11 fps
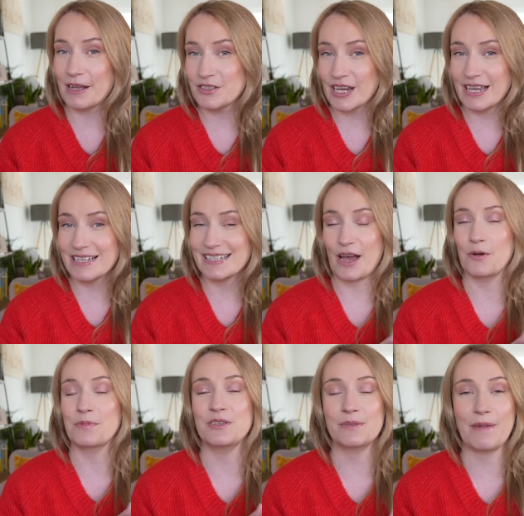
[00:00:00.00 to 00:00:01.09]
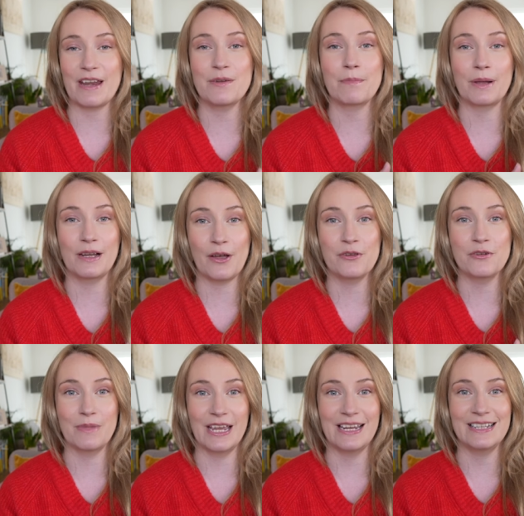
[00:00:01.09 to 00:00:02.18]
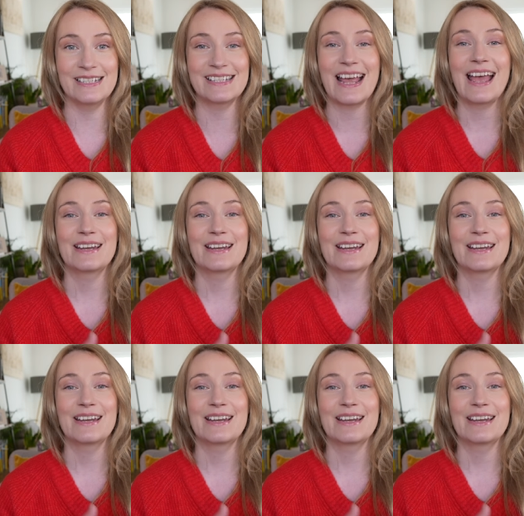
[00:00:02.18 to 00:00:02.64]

a budget to help you spend below your means